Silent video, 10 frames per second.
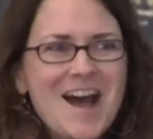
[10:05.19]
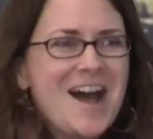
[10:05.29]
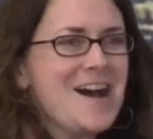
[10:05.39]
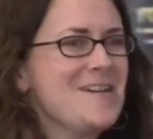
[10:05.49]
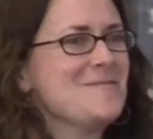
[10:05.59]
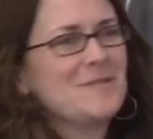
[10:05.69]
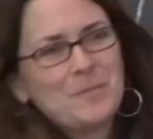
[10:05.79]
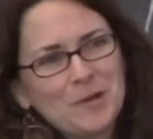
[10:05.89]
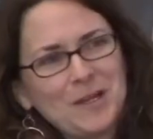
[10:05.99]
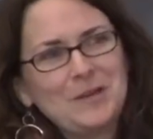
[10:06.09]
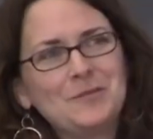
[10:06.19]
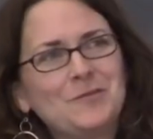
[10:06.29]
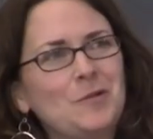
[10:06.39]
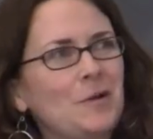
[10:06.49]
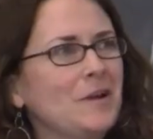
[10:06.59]
Uh, we put in new
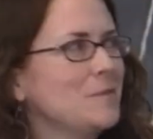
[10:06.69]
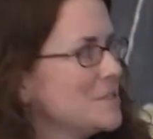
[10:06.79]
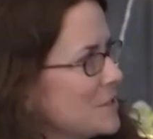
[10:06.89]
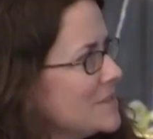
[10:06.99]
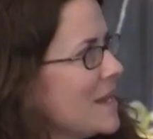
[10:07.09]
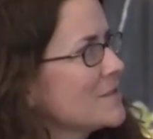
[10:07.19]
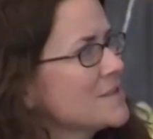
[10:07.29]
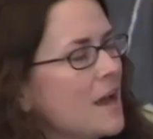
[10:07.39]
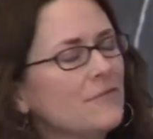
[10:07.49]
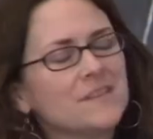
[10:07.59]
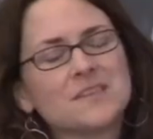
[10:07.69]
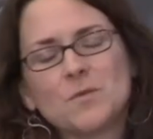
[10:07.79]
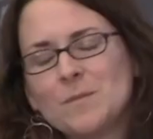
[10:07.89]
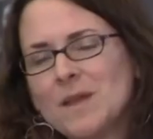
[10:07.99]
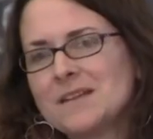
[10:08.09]
flooring, we took down soffits, and
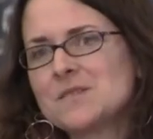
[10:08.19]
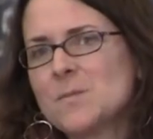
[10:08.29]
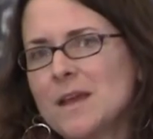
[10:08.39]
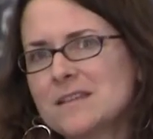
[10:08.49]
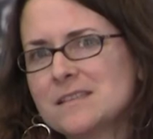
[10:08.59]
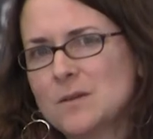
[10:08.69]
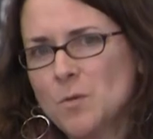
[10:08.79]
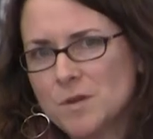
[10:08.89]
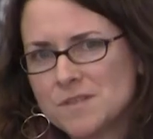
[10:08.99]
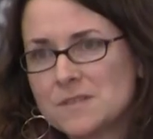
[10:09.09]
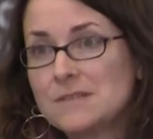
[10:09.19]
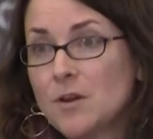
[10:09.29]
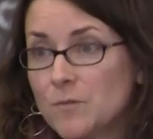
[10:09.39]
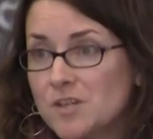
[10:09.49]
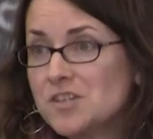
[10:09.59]
we made a space that was
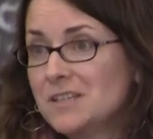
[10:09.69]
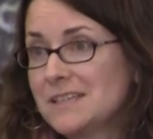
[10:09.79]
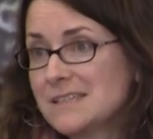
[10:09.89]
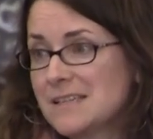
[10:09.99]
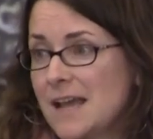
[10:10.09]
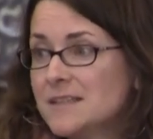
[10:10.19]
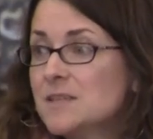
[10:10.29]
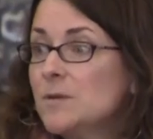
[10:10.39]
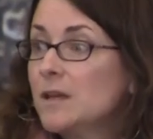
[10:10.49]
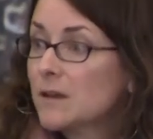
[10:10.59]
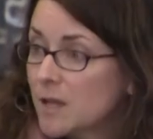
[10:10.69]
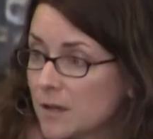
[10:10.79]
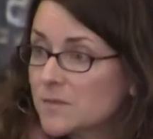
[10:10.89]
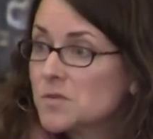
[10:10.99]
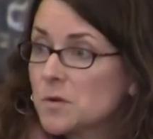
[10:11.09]
originally designed to be a,
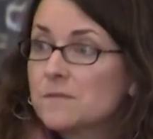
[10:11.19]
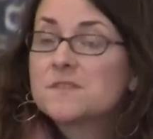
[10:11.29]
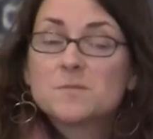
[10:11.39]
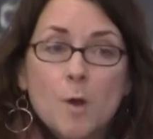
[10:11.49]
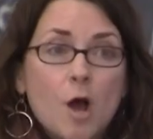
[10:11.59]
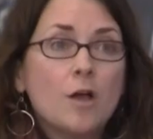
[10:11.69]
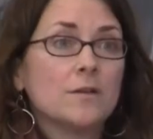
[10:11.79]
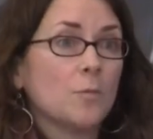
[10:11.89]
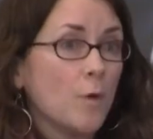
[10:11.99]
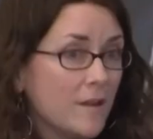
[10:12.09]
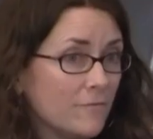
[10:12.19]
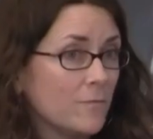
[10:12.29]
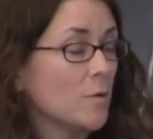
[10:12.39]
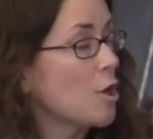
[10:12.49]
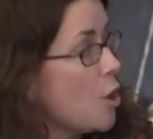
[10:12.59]
a sort of small and, and
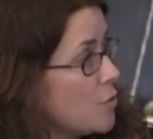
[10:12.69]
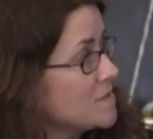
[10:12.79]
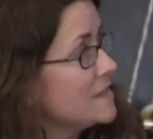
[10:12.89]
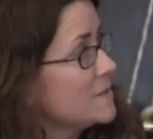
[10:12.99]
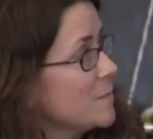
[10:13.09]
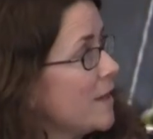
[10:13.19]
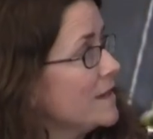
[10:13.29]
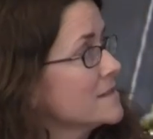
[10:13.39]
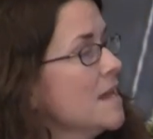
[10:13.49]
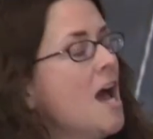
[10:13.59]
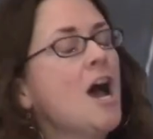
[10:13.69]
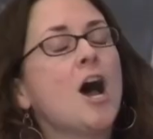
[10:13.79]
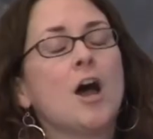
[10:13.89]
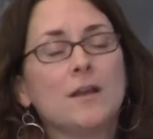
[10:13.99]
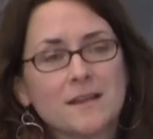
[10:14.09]
cozy space,
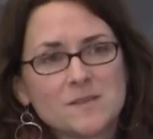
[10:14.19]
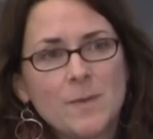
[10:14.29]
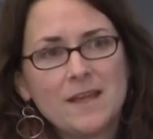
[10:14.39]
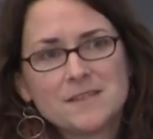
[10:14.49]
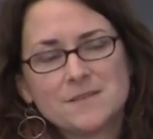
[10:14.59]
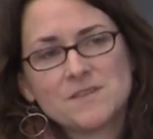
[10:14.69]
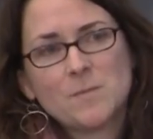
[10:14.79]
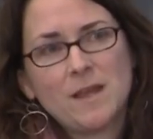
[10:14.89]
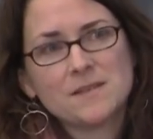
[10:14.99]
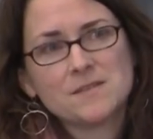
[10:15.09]
an expansive space.